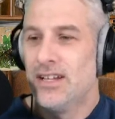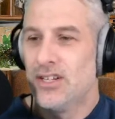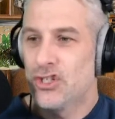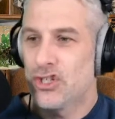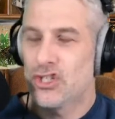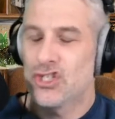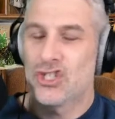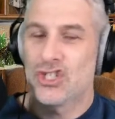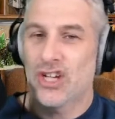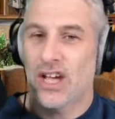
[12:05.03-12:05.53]

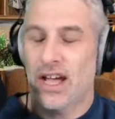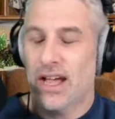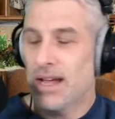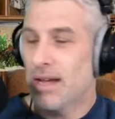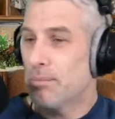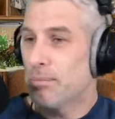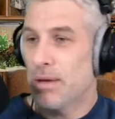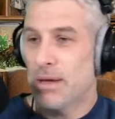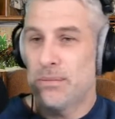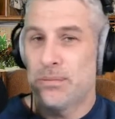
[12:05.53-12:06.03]
just
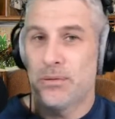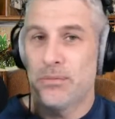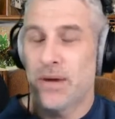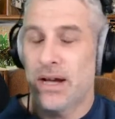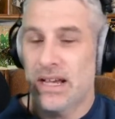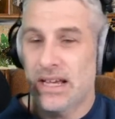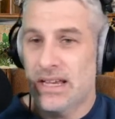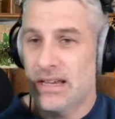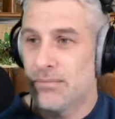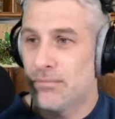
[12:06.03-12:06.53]
chatting, people
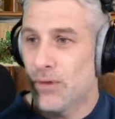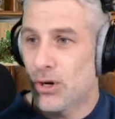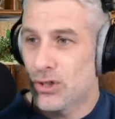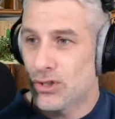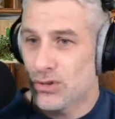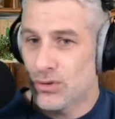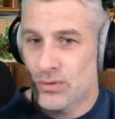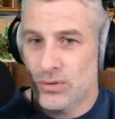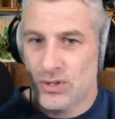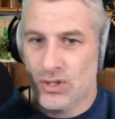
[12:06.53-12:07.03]
making
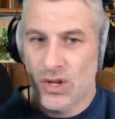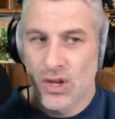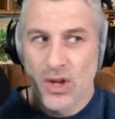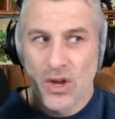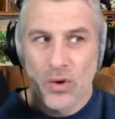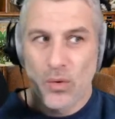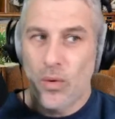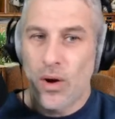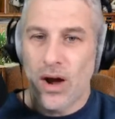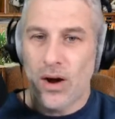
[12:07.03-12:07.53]
models,
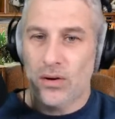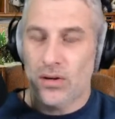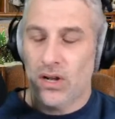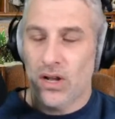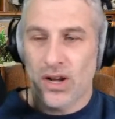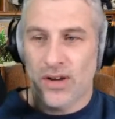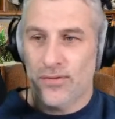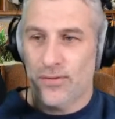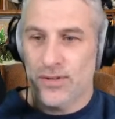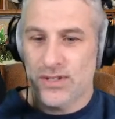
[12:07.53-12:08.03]

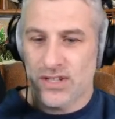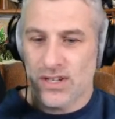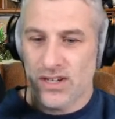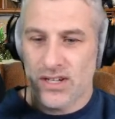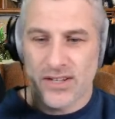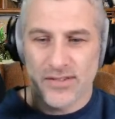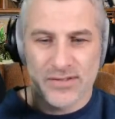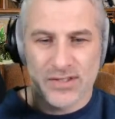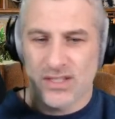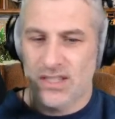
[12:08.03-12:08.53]
wildlife
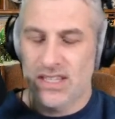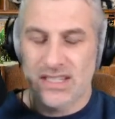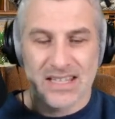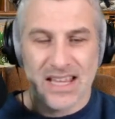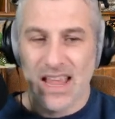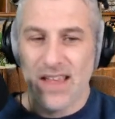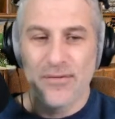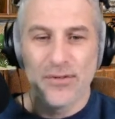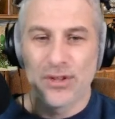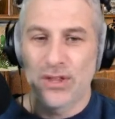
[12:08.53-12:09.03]
reserves. There's
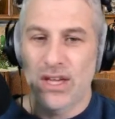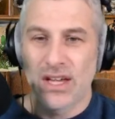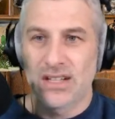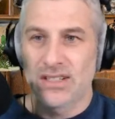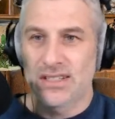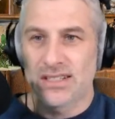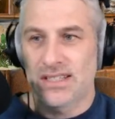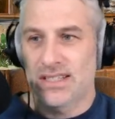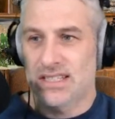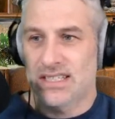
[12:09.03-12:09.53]
everything
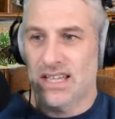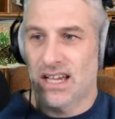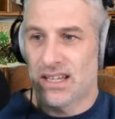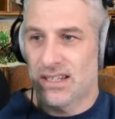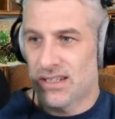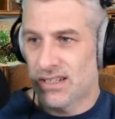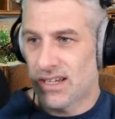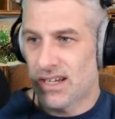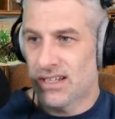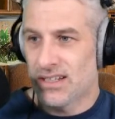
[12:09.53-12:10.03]
under the
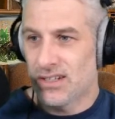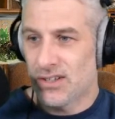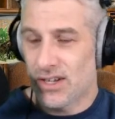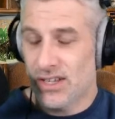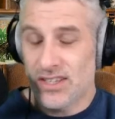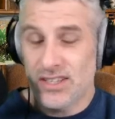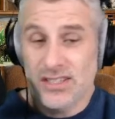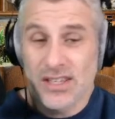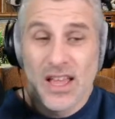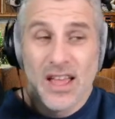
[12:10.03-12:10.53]
sun under
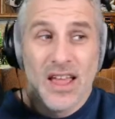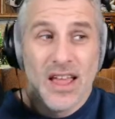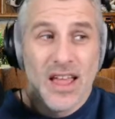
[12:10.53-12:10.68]
it. There's